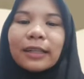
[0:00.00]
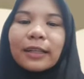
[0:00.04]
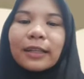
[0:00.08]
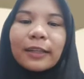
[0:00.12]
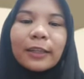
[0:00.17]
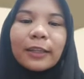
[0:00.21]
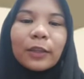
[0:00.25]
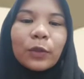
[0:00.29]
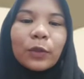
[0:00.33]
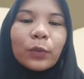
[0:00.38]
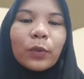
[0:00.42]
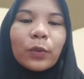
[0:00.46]

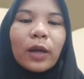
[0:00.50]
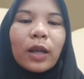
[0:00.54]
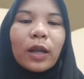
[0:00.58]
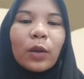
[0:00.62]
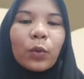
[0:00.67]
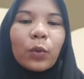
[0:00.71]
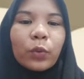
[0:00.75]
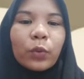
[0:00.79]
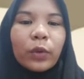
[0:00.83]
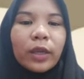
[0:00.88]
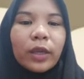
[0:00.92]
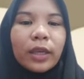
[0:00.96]

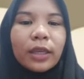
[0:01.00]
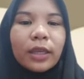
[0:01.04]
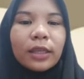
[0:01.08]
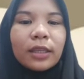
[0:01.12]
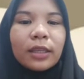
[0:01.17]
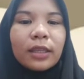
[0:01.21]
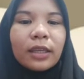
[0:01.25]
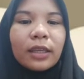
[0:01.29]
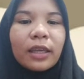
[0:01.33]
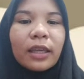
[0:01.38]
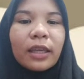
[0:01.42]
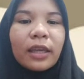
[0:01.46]
Ritual
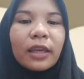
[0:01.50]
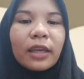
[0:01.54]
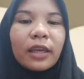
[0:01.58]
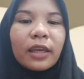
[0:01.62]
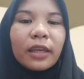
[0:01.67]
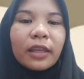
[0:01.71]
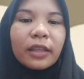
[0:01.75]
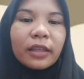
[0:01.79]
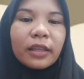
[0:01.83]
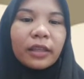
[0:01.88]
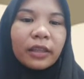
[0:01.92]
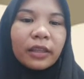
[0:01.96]
way
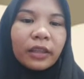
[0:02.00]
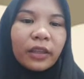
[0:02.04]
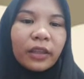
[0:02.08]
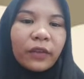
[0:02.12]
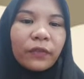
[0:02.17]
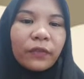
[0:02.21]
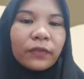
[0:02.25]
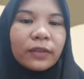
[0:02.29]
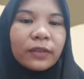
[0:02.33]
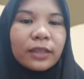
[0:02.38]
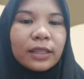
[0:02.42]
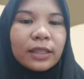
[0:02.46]

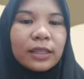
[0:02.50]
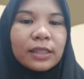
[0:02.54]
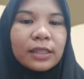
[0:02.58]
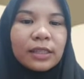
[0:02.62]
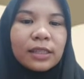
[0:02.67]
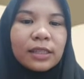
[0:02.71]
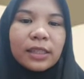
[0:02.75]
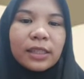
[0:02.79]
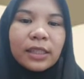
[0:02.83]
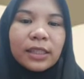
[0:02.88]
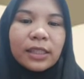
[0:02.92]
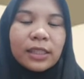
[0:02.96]
defines
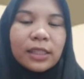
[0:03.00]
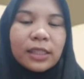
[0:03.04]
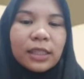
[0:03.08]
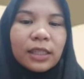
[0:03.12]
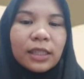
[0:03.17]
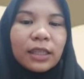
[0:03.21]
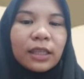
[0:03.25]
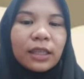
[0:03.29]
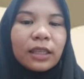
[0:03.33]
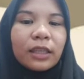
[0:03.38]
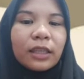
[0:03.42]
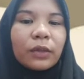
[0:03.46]
teaching.